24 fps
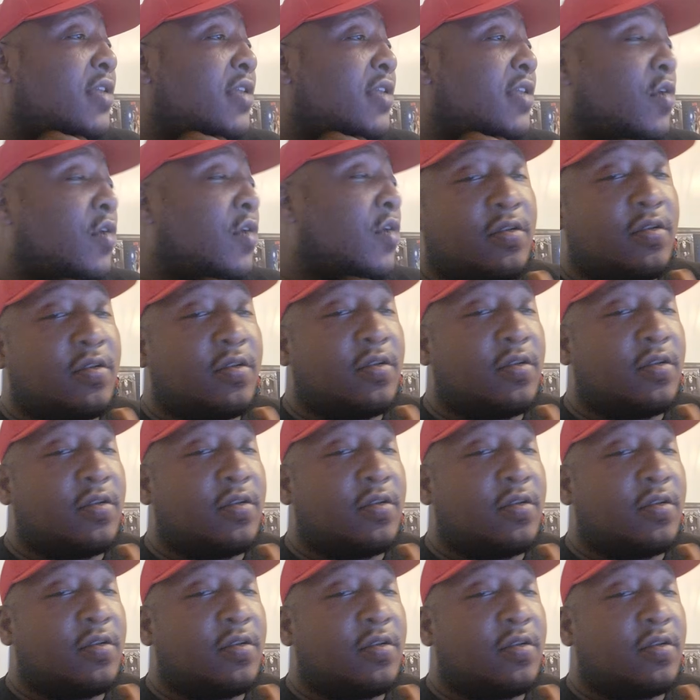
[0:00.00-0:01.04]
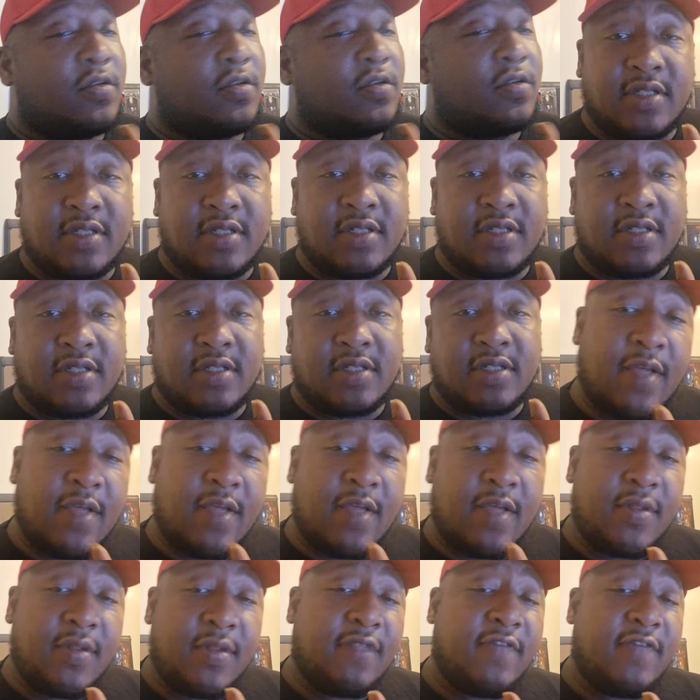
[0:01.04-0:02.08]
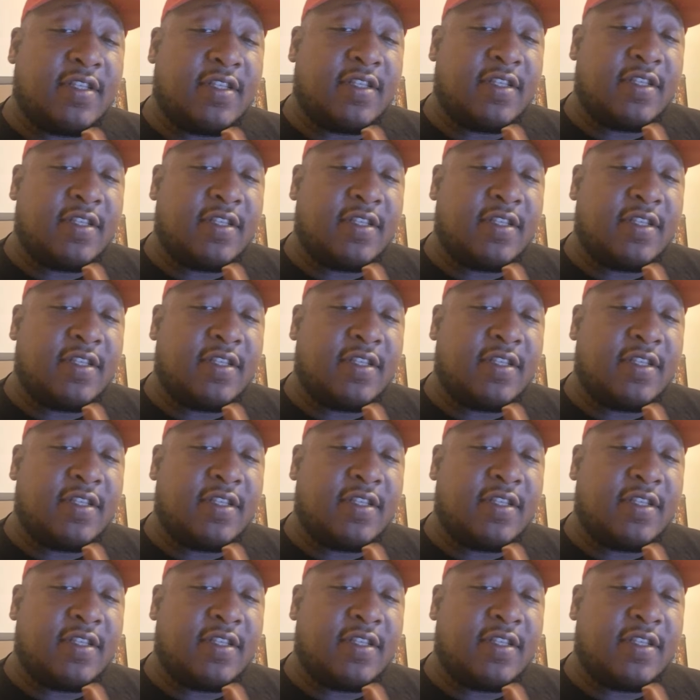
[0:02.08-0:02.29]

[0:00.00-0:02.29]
my son was a